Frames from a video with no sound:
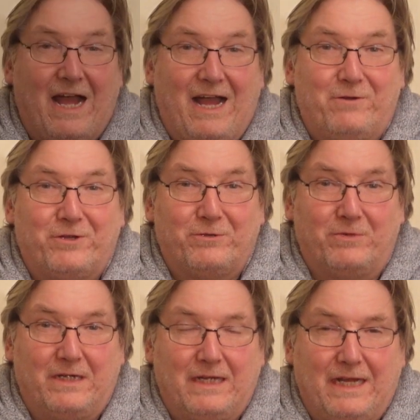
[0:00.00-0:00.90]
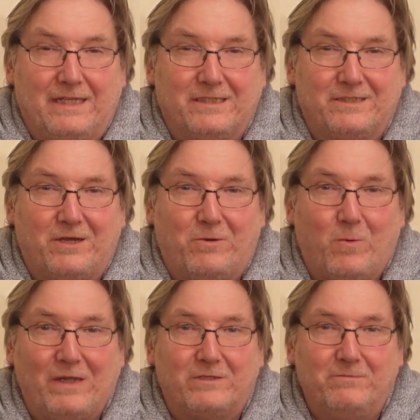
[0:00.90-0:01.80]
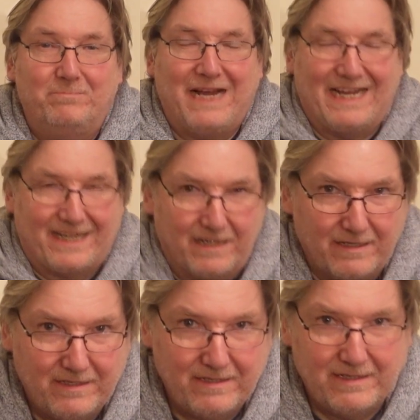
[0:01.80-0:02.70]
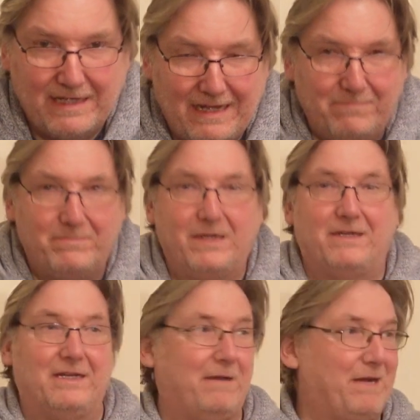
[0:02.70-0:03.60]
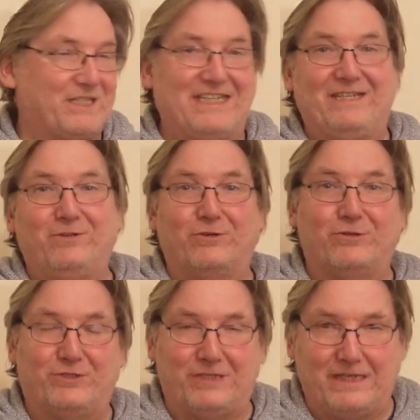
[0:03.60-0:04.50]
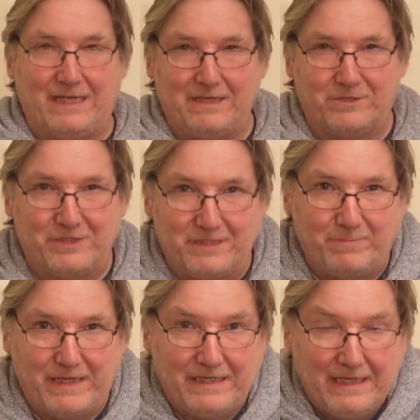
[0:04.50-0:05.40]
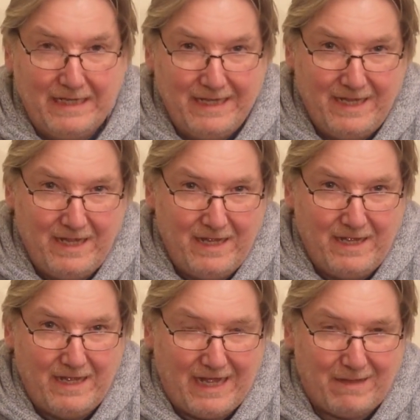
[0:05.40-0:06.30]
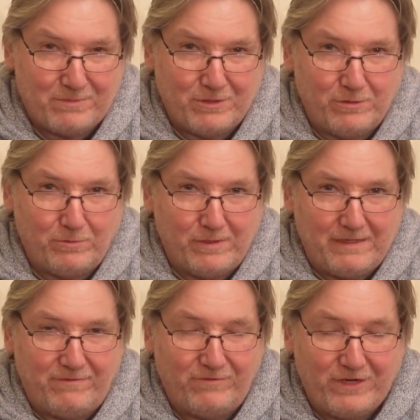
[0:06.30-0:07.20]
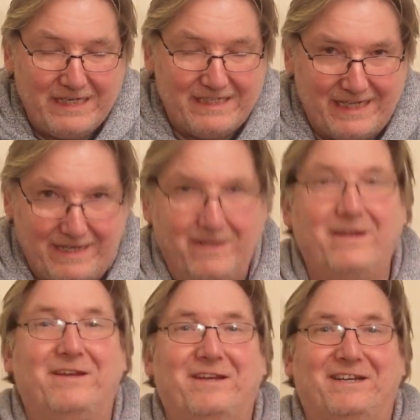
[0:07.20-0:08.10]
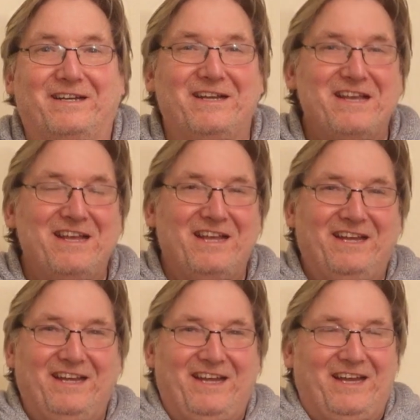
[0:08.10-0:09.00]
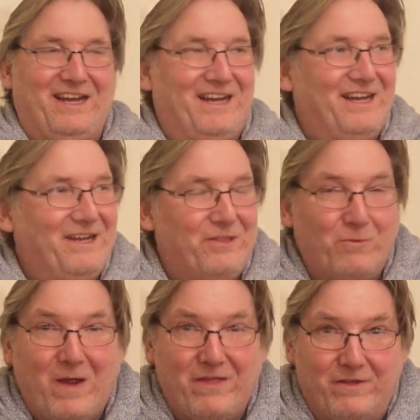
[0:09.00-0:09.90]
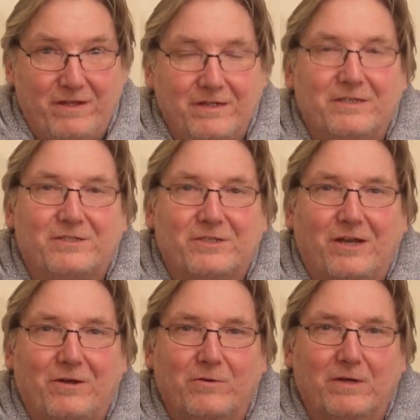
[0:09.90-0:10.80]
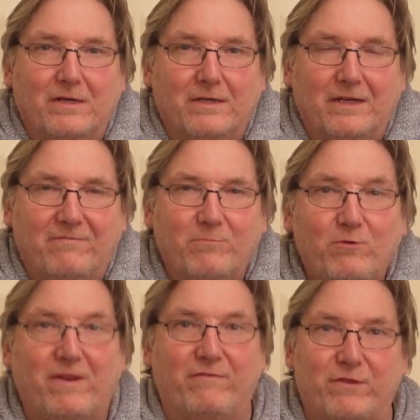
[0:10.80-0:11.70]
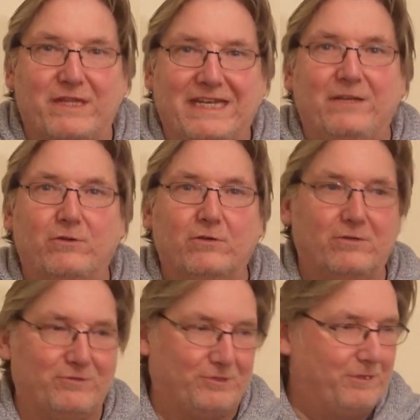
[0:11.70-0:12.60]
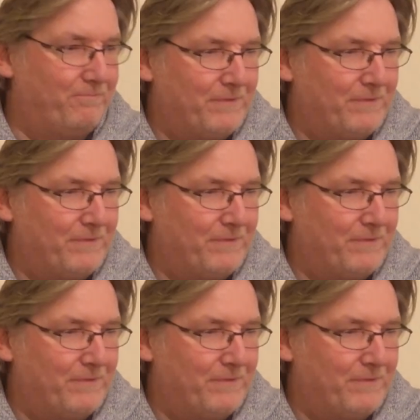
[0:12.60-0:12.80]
How do, and welcome back. I'm actually indoors today because it's been absolutely freezing the weather, so I've moved everything indoors.